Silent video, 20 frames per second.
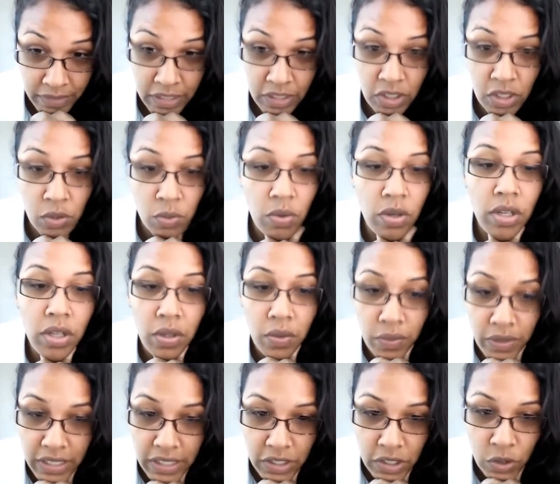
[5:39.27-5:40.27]
This is one of
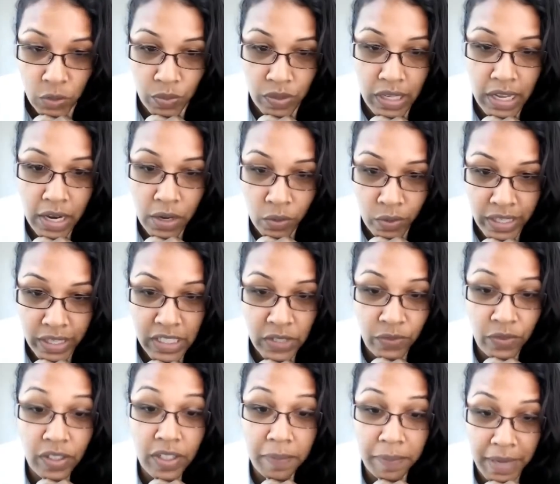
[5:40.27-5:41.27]
the reasons we got a race
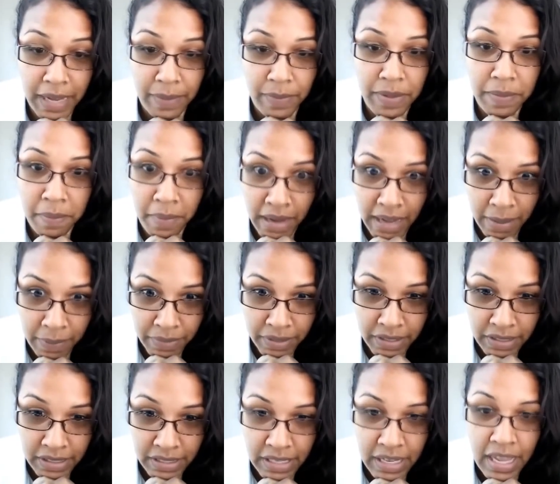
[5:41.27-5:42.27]
full of baby
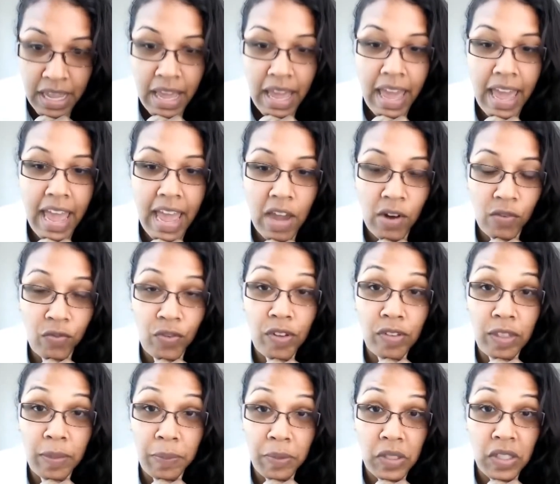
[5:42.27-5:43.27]
mamas, and
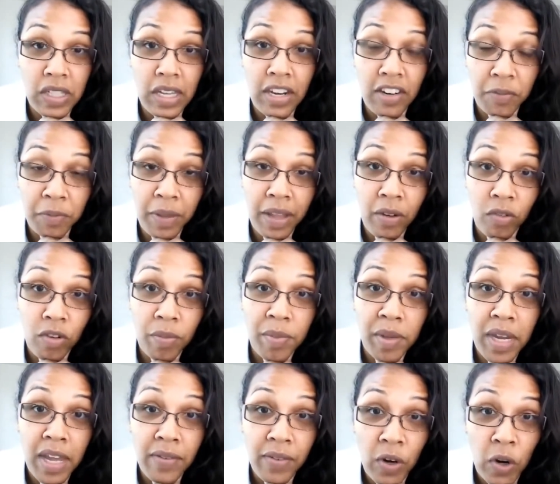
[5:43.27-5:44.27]
50% of black
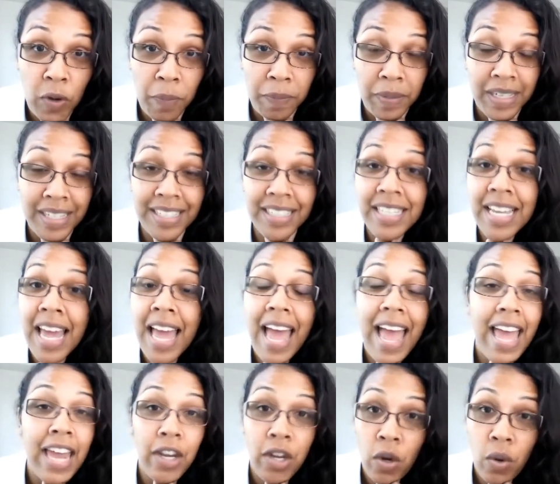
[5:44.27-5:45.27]
women have herpes
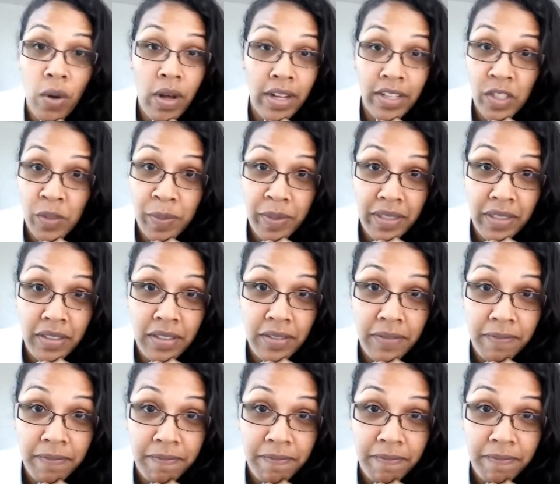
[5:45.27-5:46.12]
and no husband.